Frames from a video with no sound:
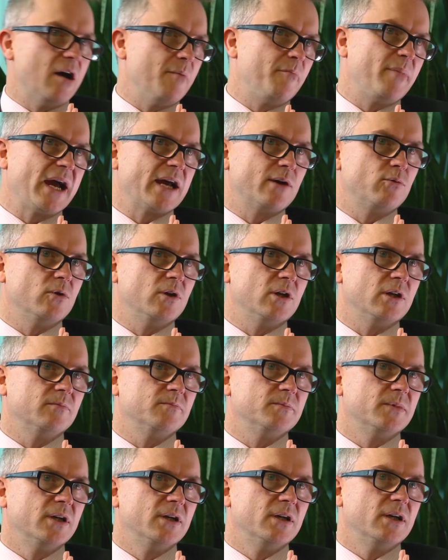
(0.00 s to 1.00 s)
a bank will
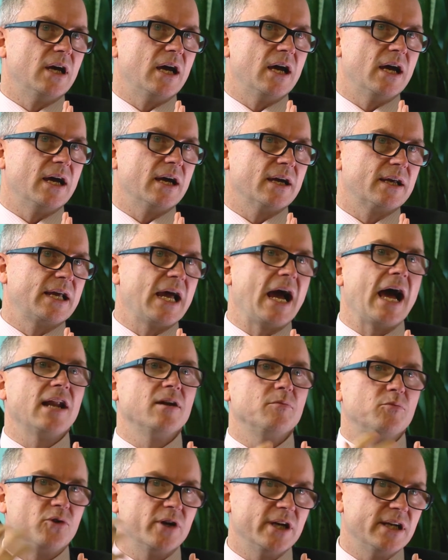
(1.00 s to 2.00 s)
uh,
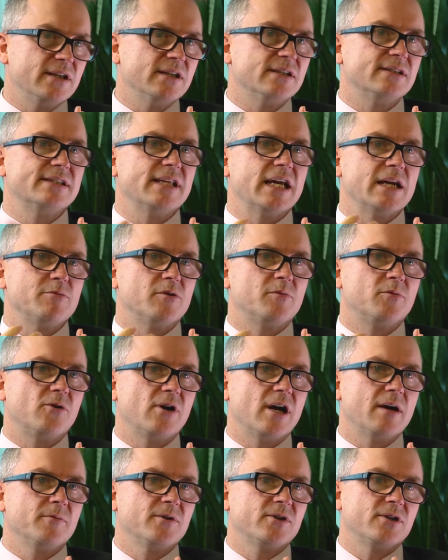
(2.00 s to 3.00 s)
calibrate its S A B R
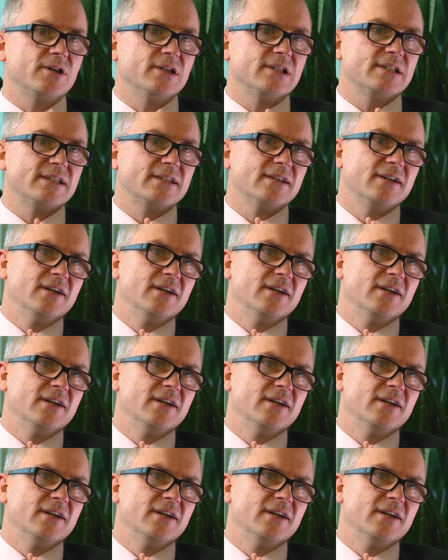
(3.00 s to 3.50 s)
parameters,